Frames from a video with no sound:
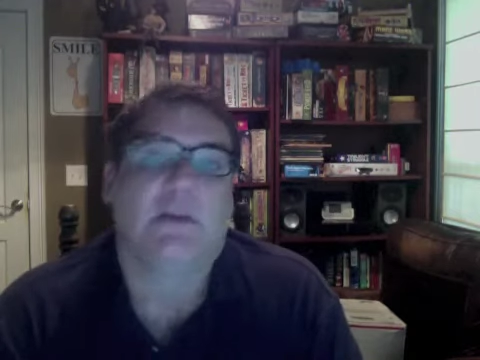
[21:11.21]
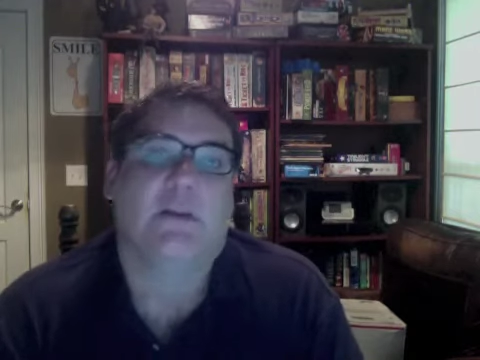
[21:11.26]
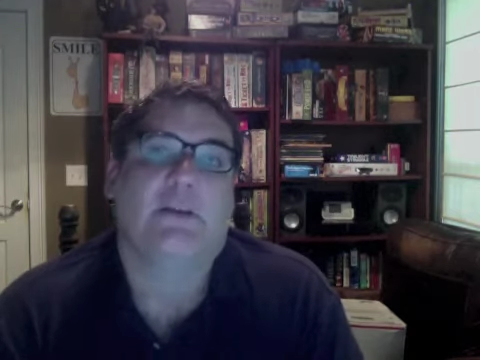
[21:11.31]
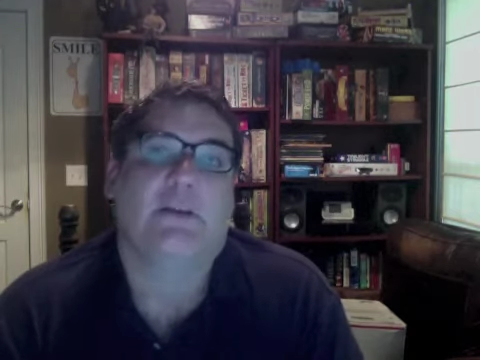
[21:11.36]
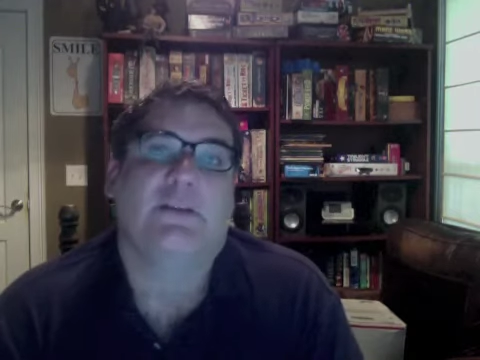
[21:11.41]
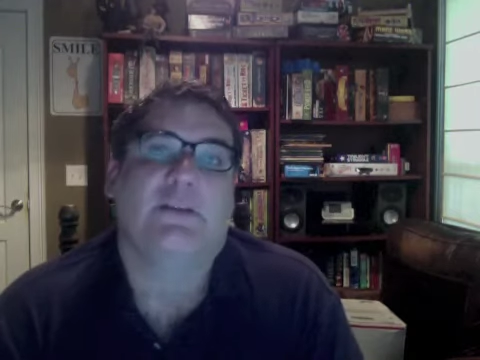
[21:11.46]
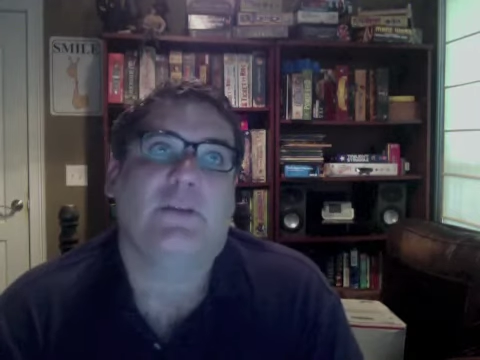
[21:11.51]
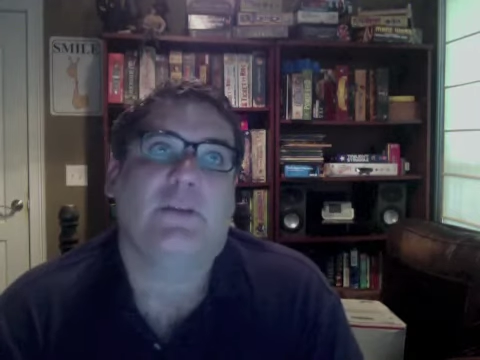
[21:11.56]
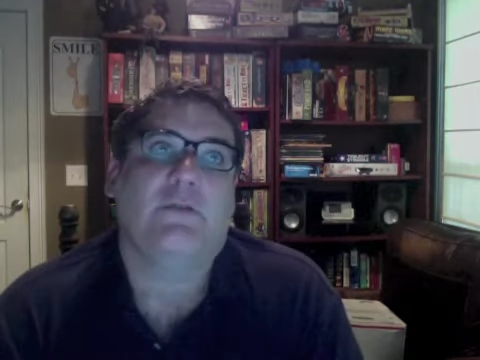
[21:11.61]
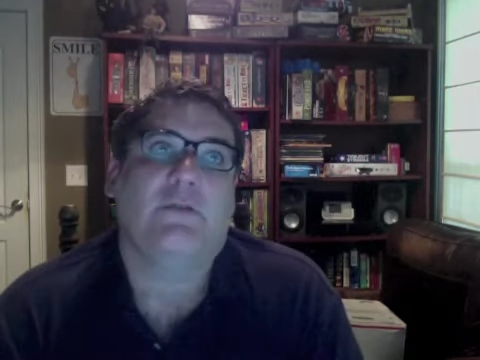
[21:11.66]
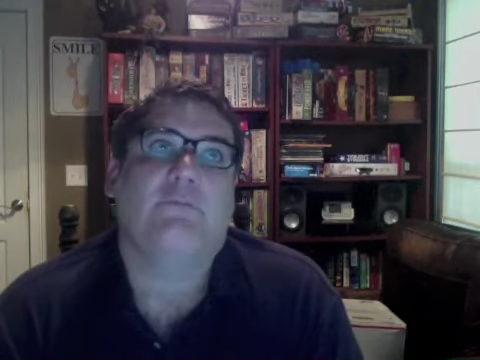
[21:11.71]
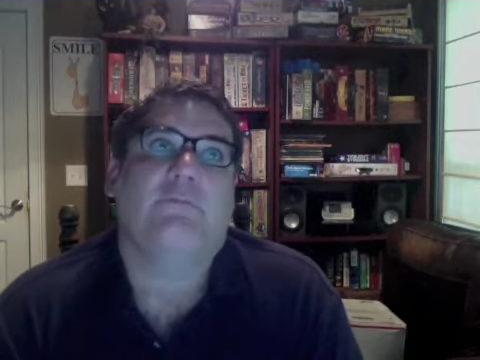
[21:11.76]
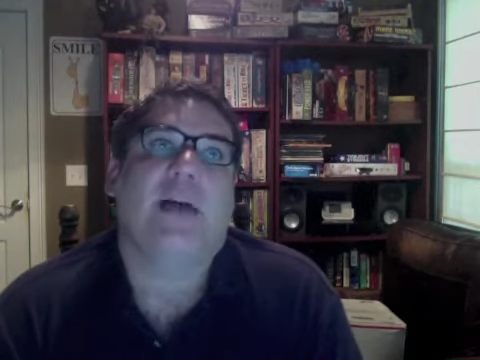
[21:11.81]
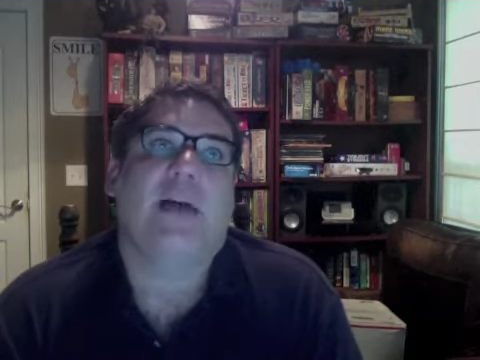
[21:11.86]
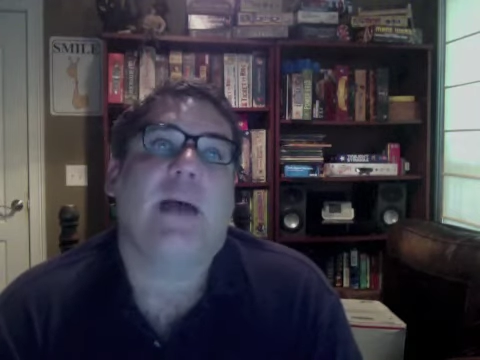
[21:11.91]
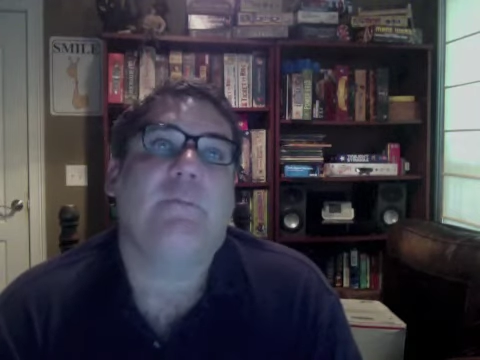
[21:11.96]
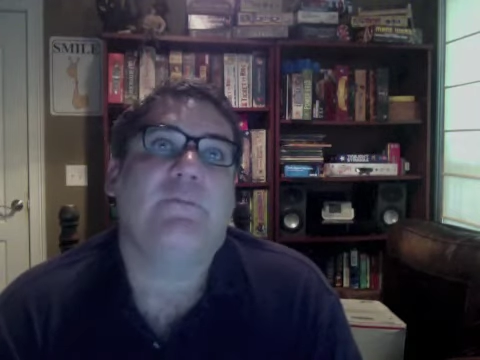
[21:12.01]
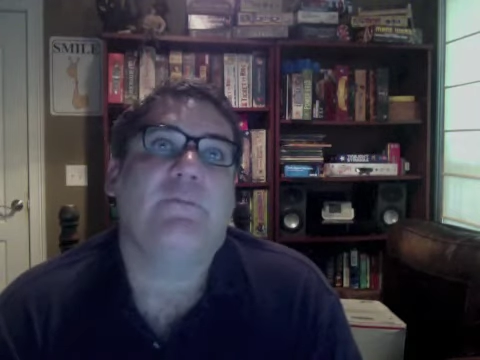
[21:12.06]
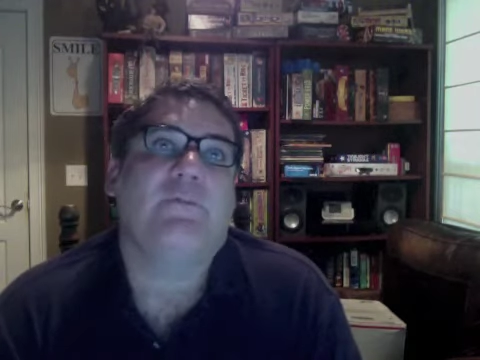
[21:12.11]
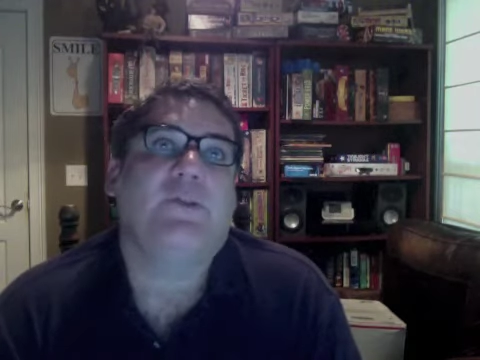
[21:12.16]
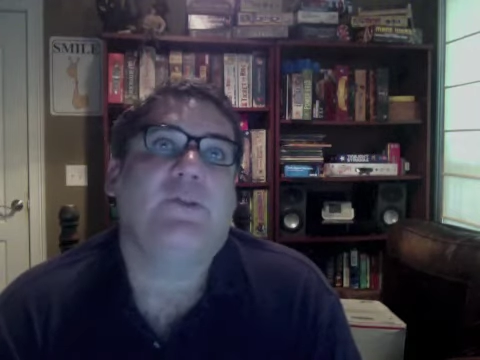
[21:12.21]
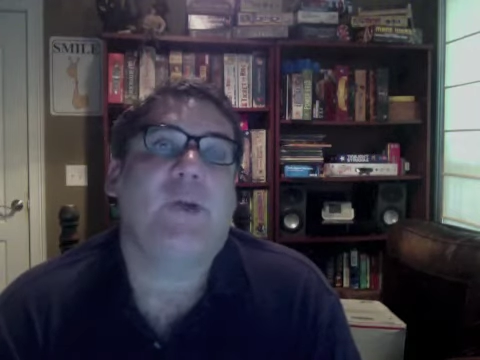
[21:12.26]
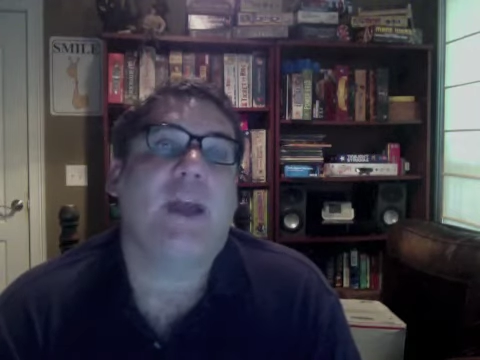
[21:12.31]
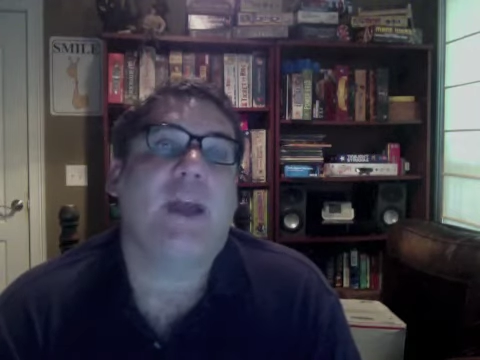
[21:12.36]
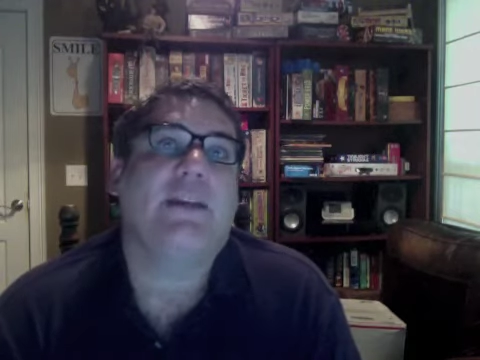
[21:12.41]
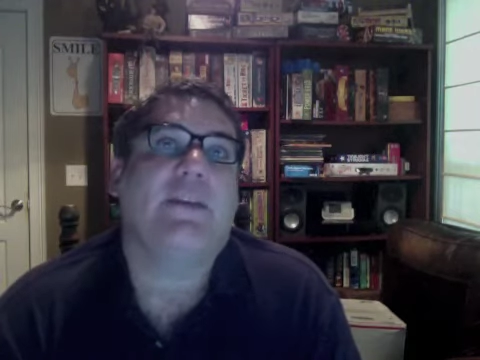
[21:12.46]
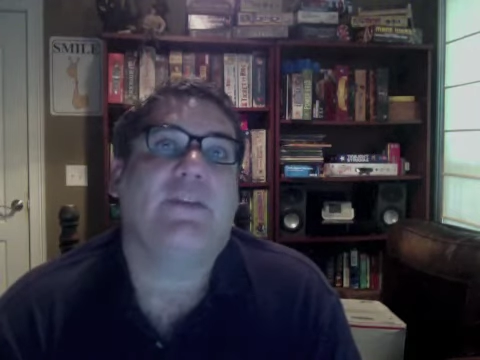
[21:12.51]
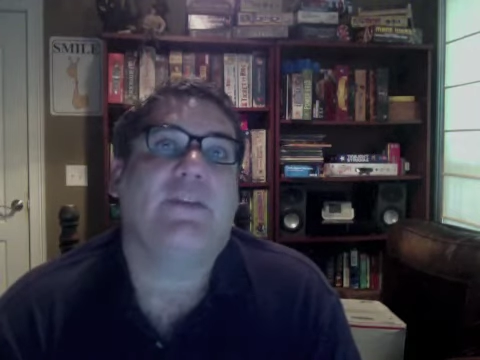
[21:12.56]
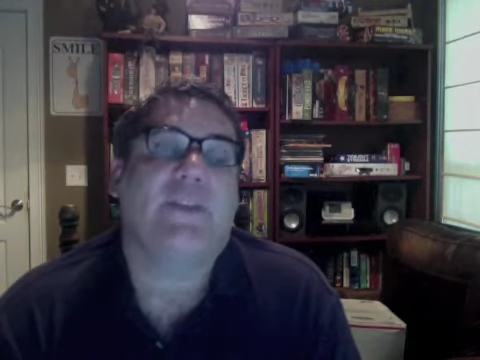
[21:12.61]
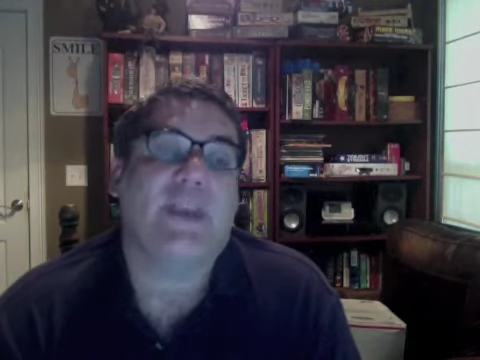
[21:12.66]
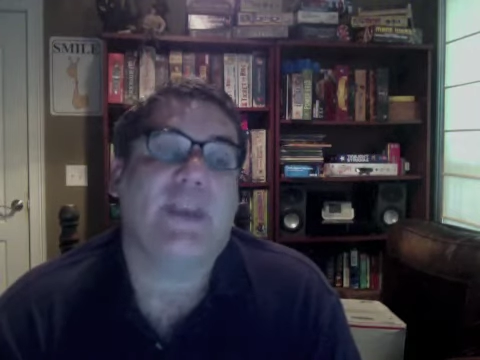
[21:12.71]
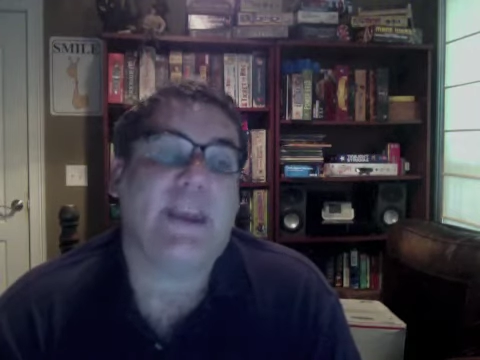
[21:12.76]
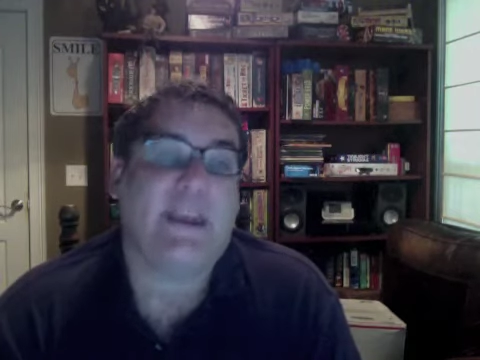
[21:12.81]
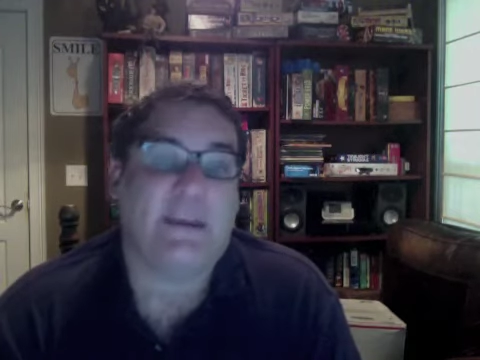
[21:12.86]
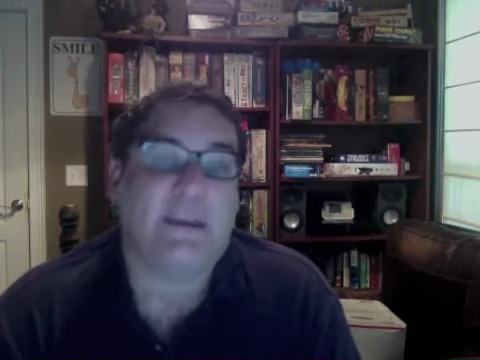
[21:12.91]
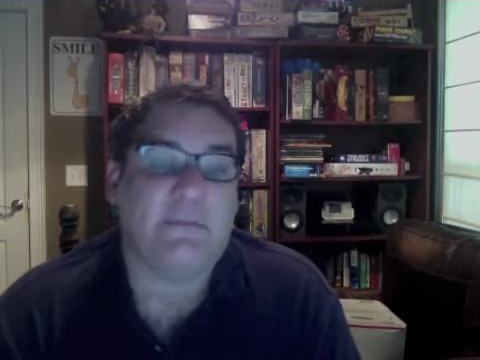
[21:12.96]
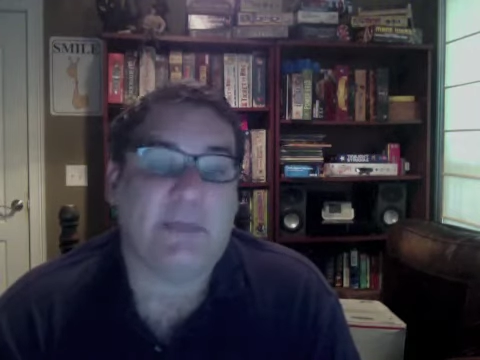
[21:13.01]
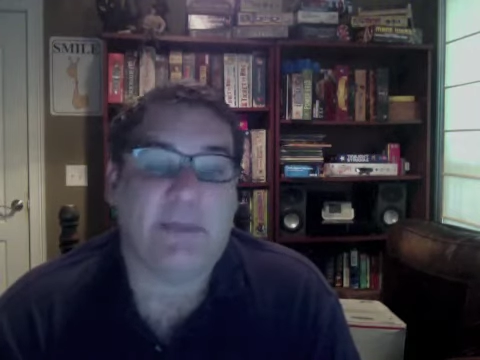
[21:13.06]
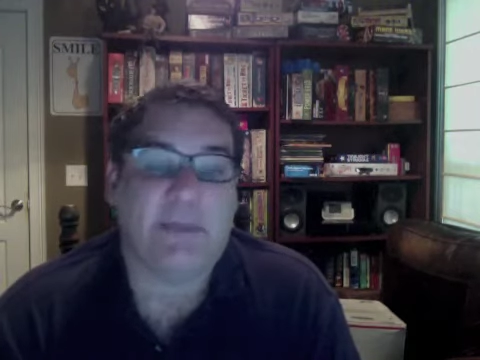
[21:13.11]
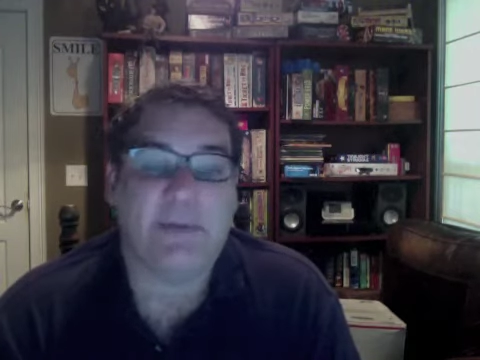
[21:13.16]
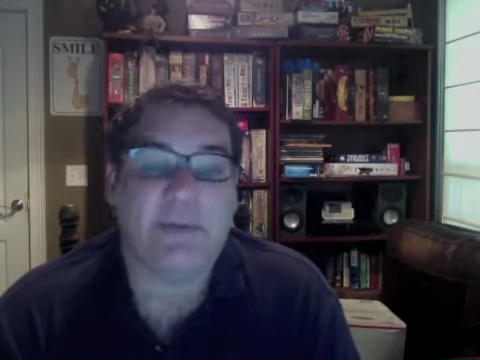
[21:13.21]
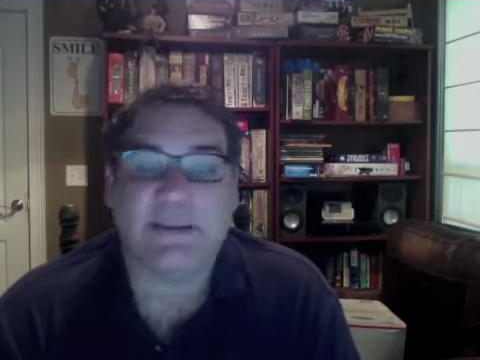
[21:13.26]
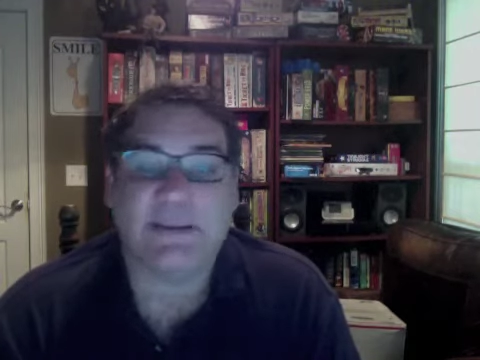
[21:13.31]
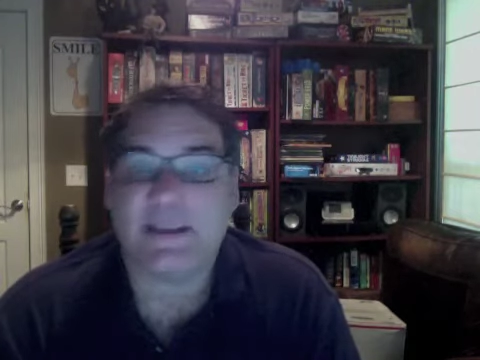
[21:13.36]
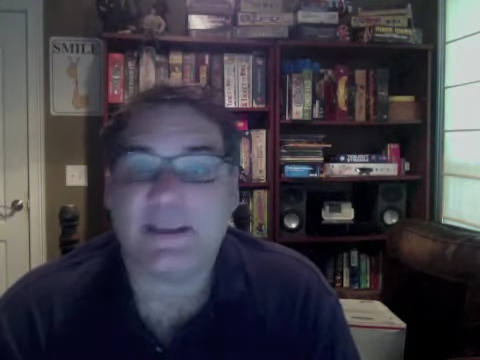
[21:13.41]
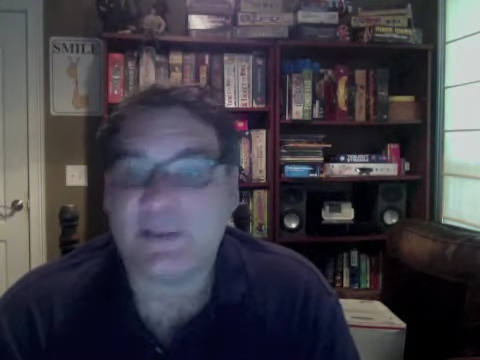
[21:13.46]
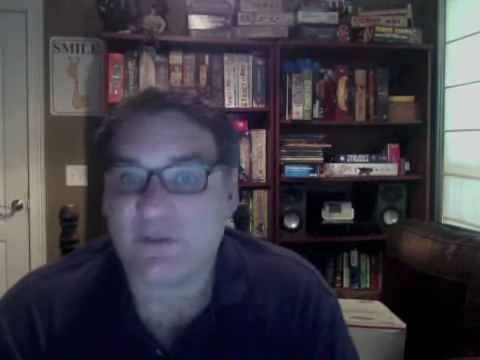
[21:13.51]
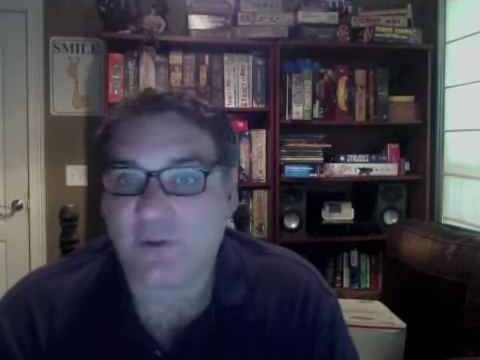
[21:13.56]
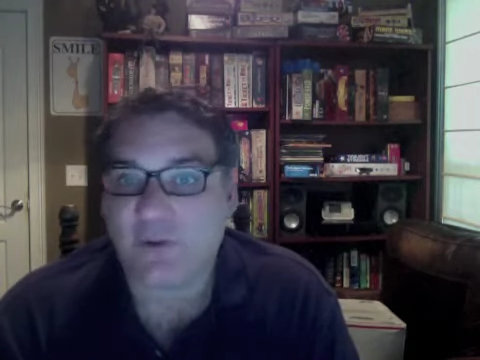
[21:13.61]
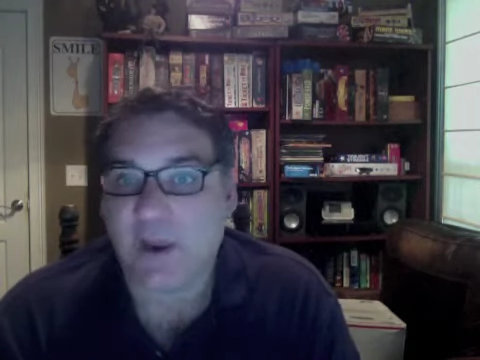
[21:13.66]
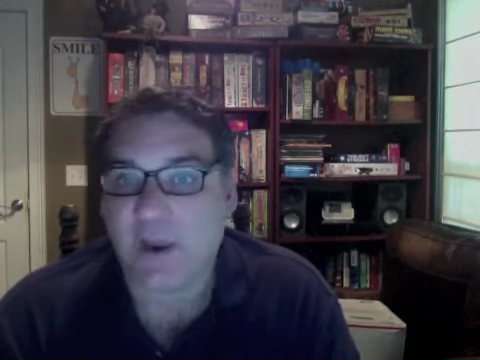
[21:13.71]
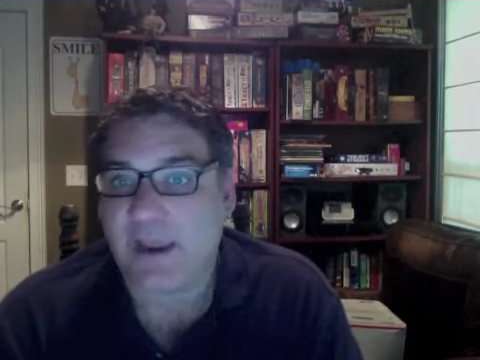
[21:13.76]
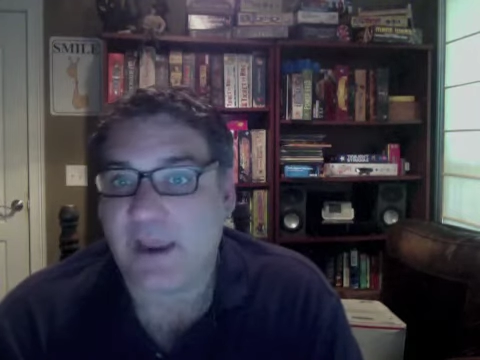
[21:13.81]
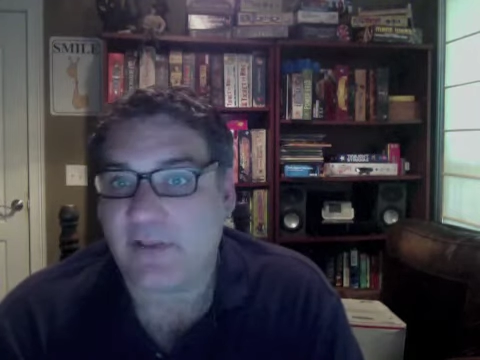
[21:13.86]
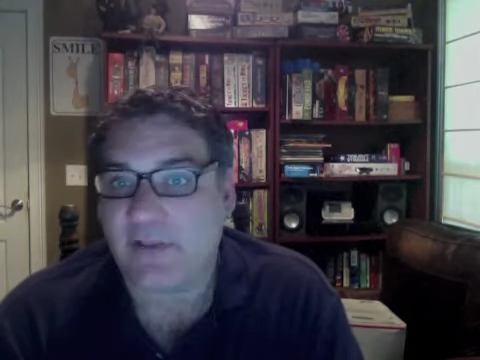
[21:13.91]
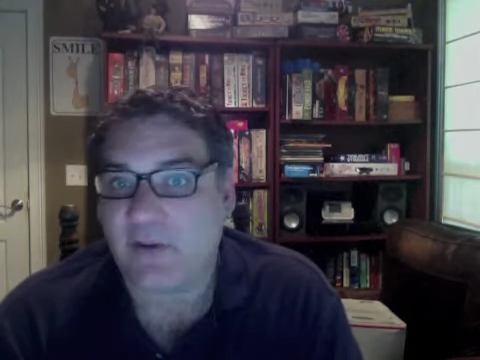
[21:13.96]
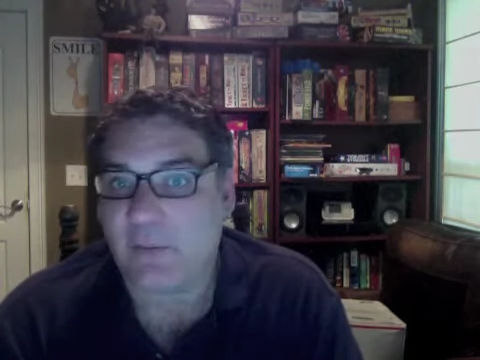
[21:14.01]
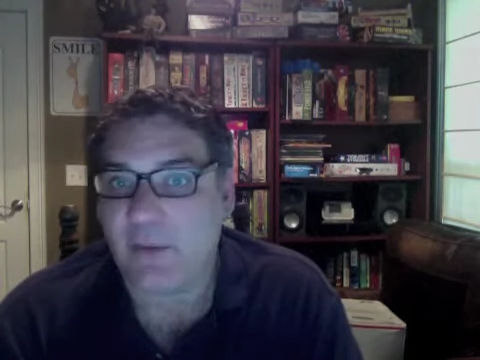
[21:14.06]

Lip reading: So I'm trying to think, and maybe Ted's right.